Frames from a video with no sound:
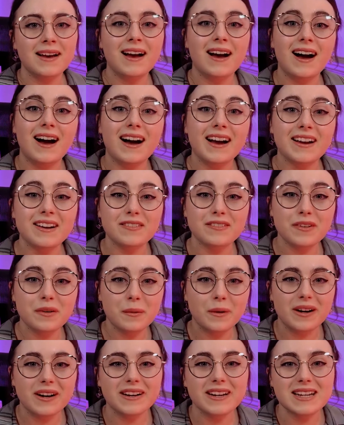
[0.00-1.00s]
Hi
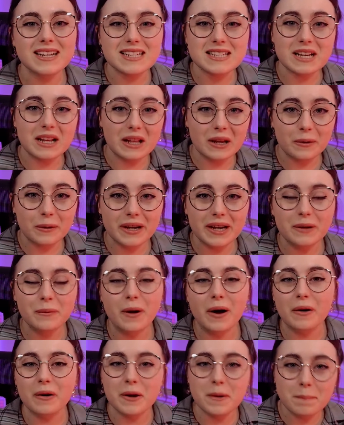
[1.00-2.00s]
everyone, it's Chloe,
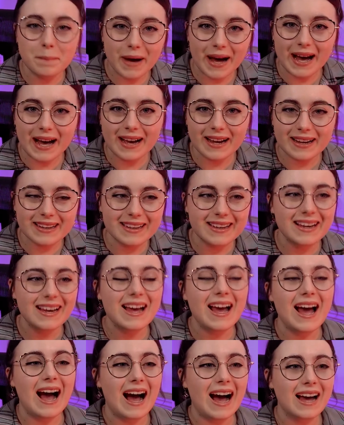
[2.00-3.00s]
welcome back.
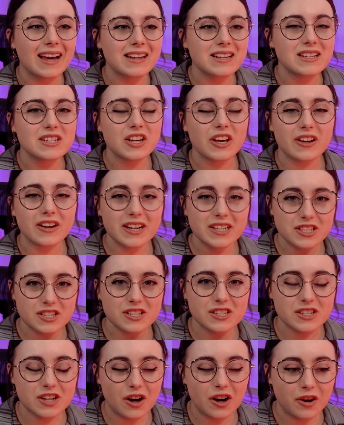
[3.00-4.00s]
And can I
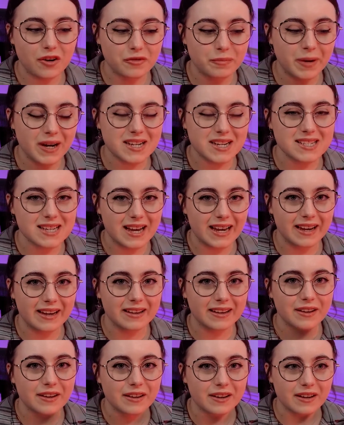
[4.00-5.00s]
just start off by
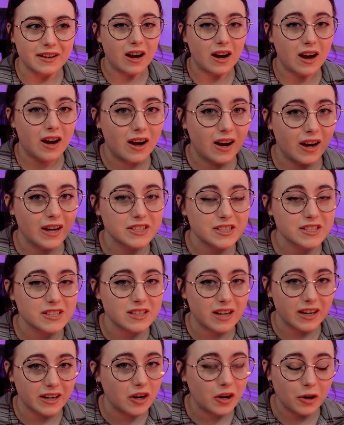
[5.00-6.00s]
saying, I
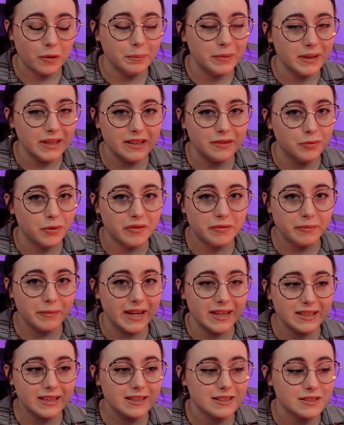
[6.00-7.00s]
can't believe we've
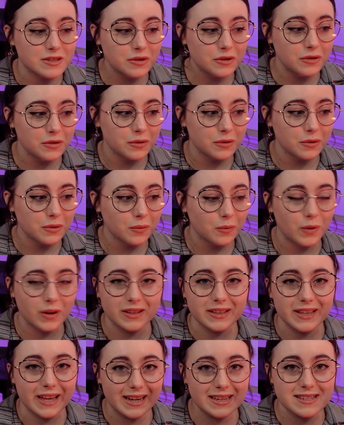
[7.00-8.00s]
made it to
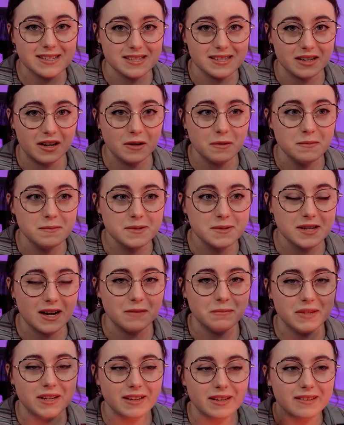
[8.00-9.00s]
1k subs. I
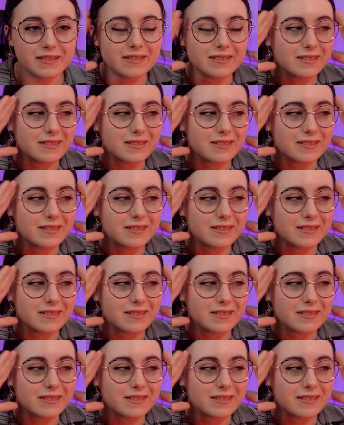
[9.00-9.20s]
mean,